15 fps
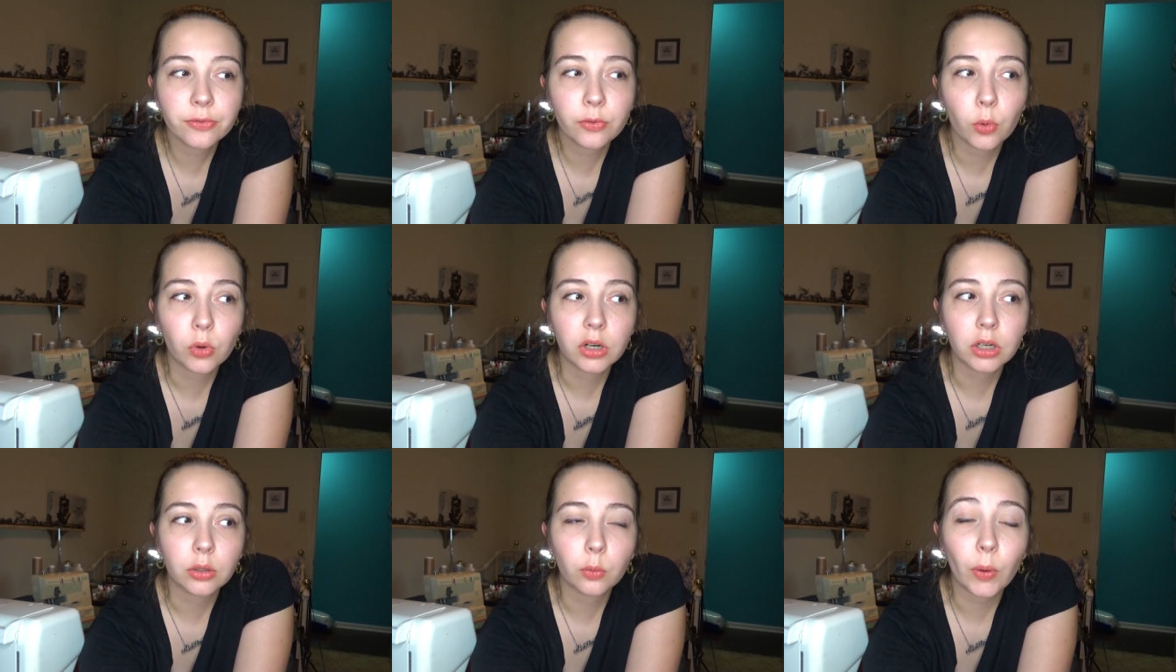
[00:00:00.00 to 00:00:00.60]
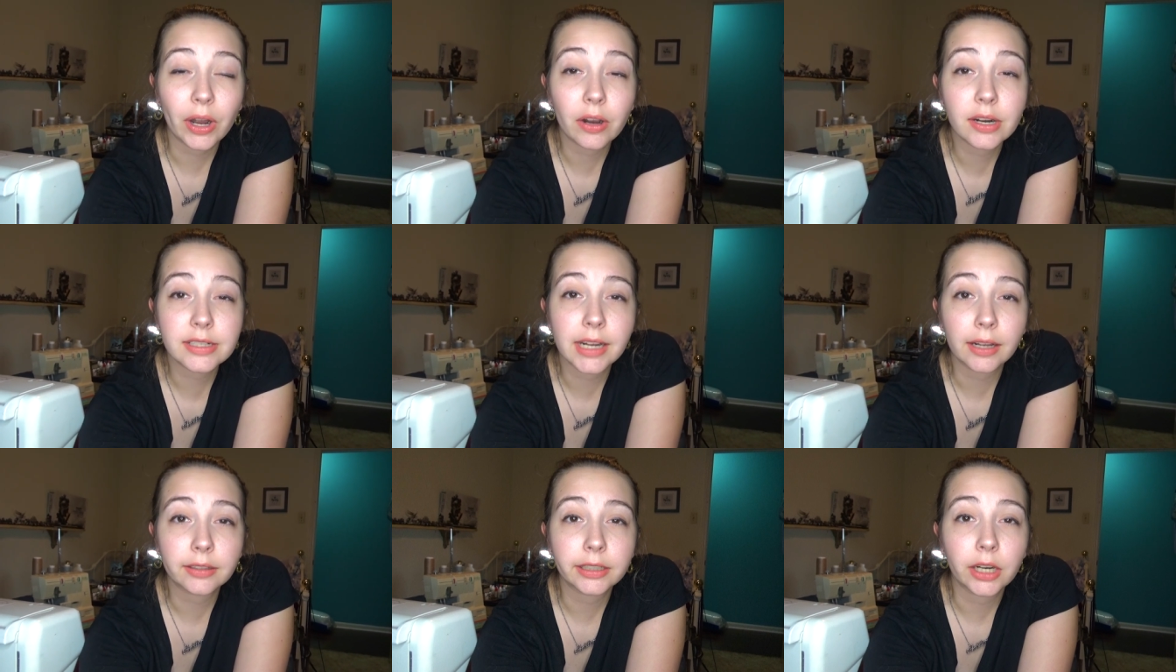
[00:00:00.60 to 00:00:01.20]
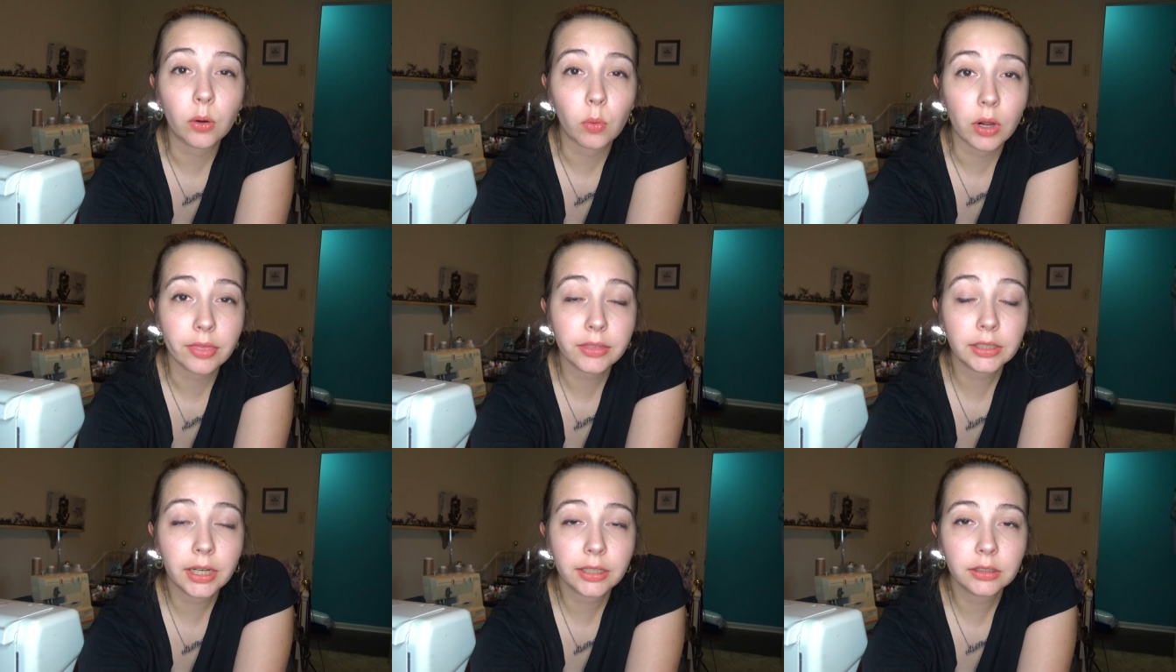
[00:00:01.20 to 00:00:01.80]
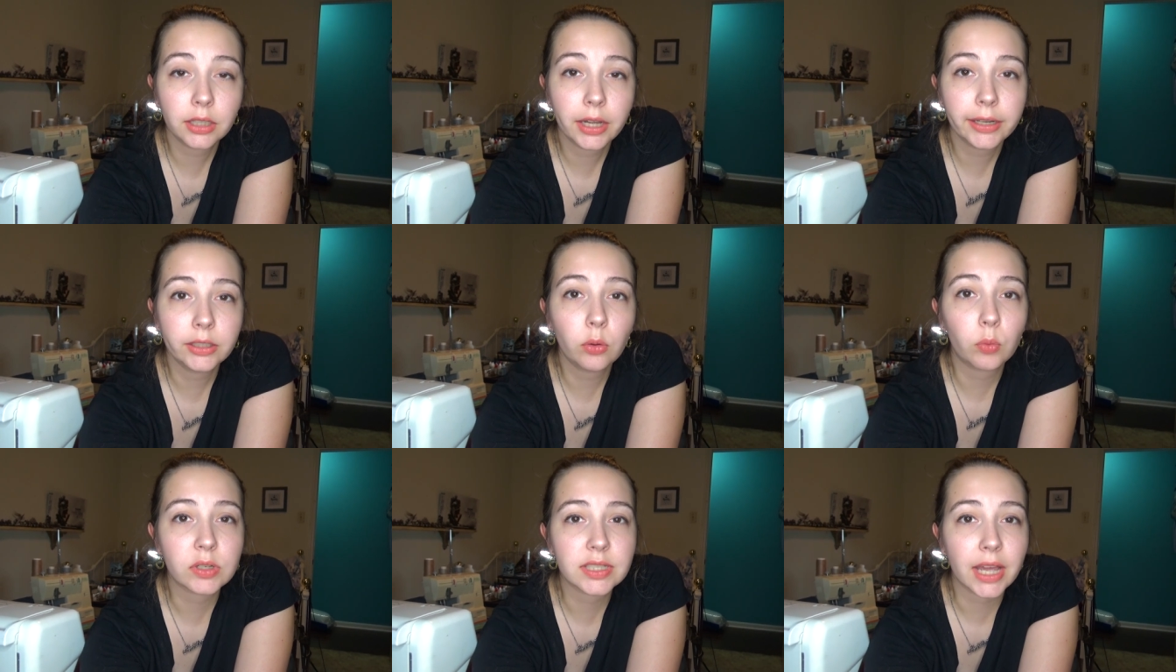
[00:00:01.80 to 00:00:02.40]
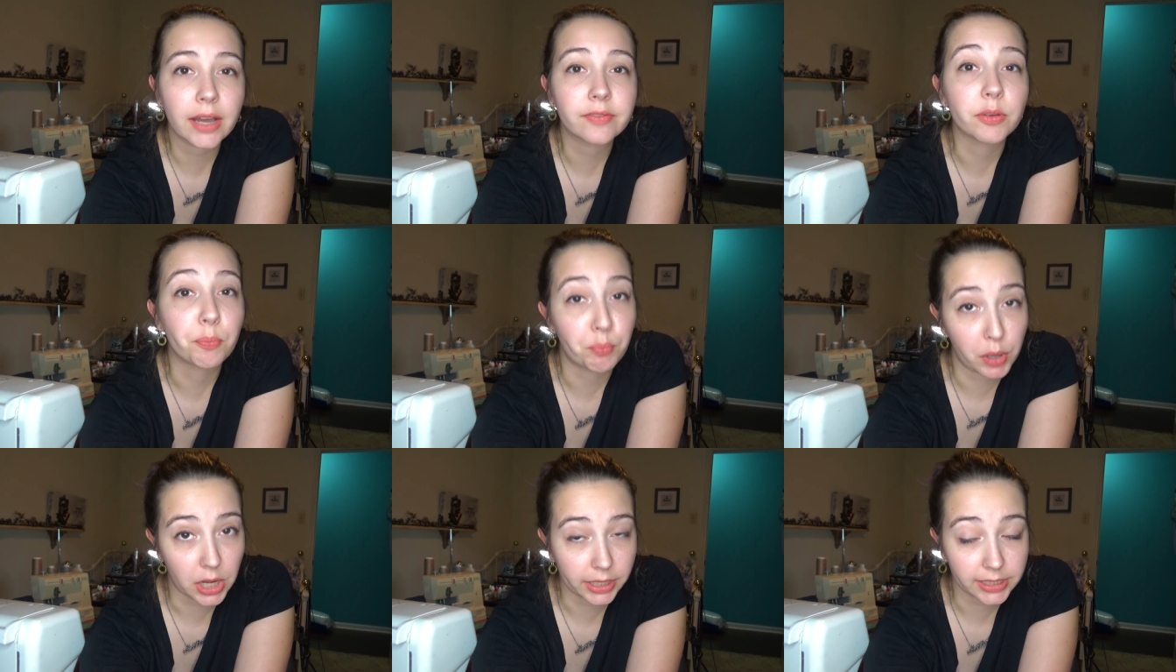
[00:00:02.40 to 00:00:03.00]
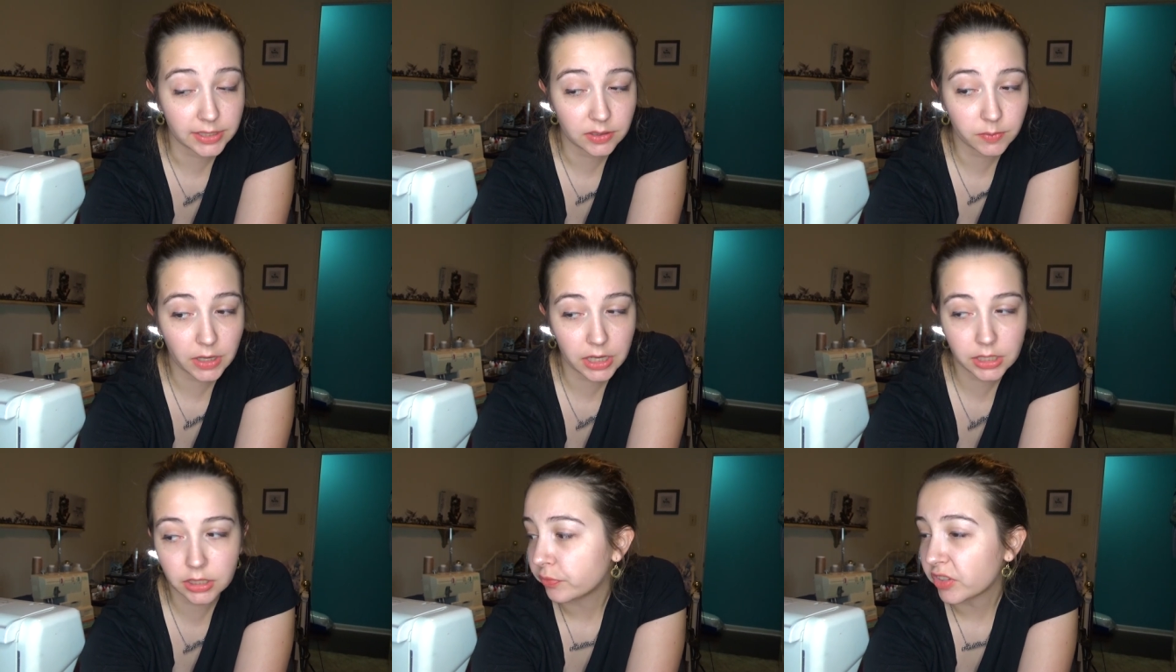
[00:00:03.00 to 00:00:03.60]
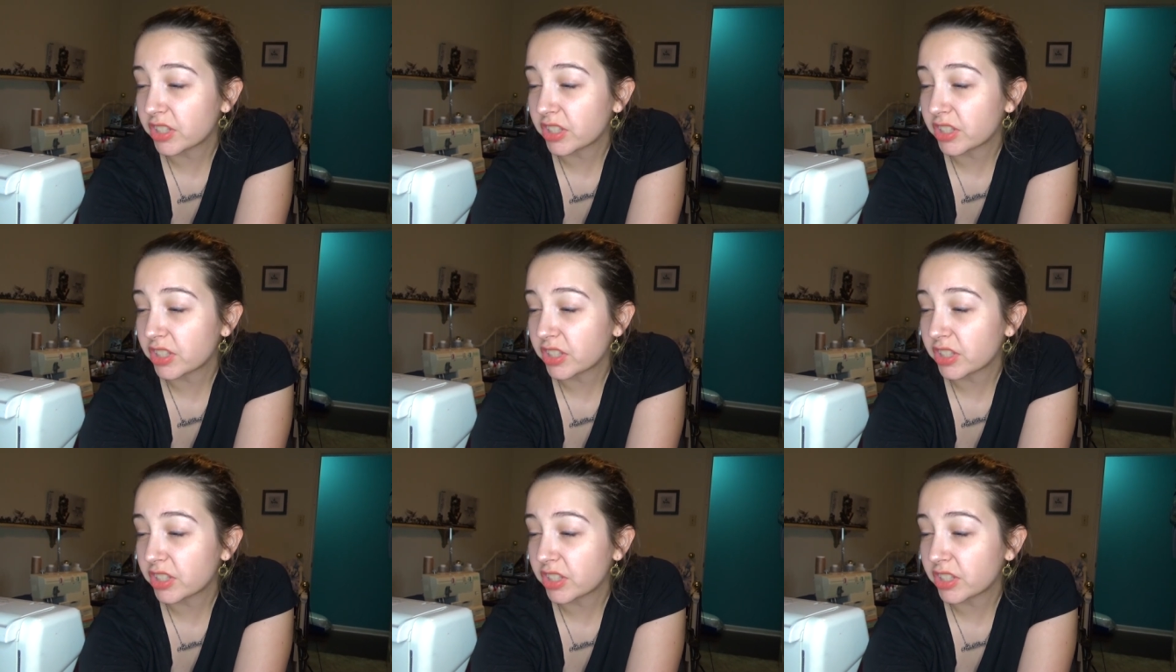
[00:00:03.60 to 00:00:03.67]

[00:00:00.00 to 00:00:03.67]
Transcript: for where exactly I want the neckline once I have the bodice made.